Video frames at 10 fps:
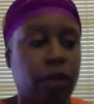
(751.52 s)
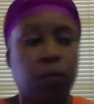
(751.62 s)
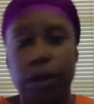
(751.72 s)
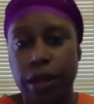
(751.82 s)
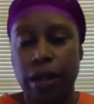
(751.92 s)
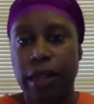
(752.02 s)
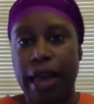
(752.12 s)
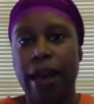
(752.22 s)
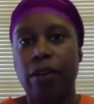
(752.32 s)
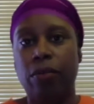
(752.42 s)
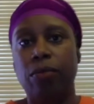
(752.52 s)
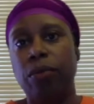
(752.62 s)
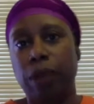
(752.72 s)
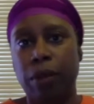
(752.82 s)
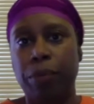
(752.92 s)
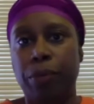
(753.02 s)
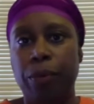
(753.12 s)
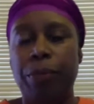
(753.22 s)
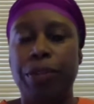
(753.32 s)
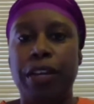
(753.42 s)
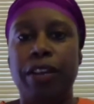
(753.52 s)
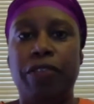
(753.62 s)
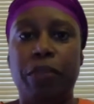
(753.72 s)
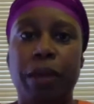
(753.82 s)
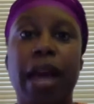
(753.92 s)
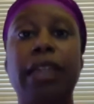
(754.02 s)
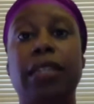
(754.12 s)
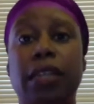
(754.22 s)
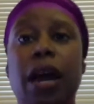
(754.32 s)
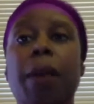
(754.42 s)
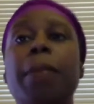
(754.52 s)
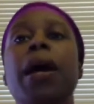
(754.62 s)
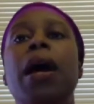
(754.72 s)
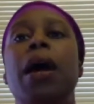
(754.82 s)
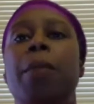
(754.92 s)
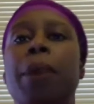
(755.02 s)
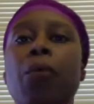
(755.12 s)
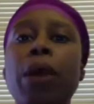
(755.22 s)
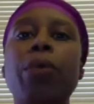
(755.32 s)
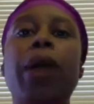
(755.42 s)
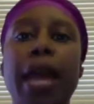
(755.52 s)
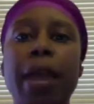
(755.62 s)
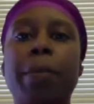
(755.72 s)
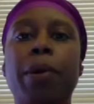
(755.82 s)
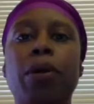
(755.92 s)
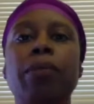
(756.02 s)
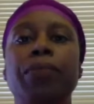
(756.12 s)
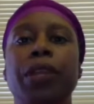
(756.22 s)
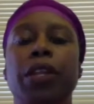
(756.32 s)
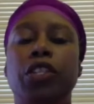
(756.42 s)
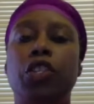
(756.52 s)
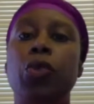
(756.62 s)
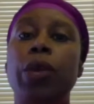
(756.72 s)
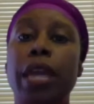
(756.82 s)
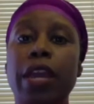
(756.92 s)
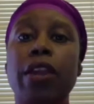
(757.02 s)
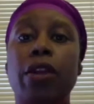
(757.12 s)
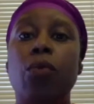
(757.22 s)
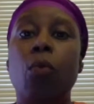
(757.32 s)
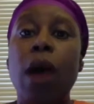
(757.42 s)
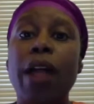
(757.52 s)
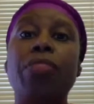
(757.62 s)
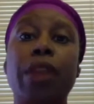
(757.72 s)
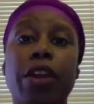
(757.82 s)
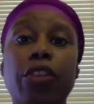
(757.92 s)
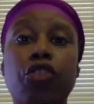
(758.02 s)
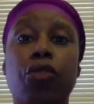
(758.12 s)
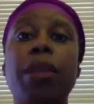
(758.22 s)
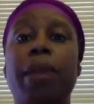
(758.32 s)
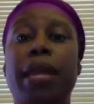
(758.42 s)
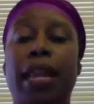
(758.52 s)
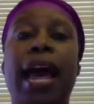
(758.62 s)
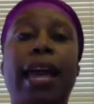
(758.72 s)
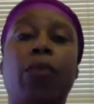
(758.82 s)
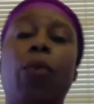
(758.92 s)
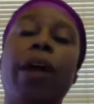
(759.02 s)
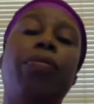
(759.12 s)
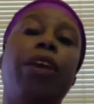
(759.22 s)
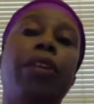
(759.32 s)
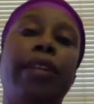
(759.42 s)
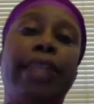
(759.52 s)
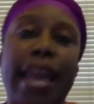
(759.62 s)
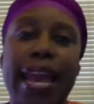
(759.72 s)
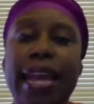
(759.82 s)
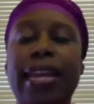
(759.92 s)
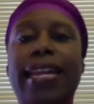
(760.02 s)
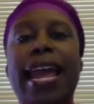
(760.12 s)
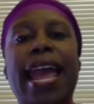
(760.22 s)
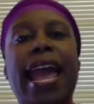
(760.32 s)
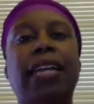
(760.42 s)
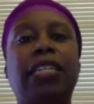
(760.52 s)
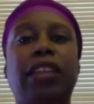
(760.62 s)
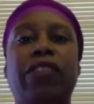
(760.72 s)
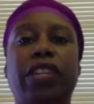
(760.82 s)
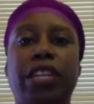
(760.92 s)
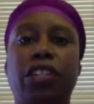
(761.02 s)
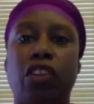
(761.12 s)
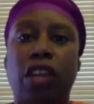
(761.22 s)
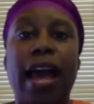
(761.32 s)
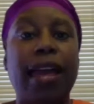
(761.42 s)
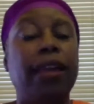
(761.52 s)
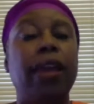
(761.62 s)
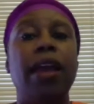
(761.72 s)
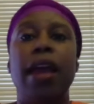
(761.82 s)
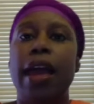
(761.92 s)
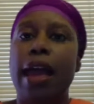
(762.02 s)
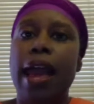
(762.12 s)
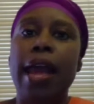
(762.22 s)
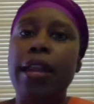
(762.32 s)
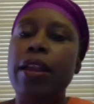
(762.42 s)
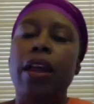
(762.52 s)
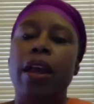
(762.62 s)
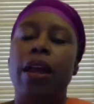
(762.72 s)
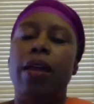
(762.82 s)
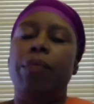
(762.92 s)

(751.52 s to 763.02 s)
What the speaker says: They wouldn't allow a representative from Gaza to come. But we were able to hear what their treatment like, what their day-to-day activities are like. And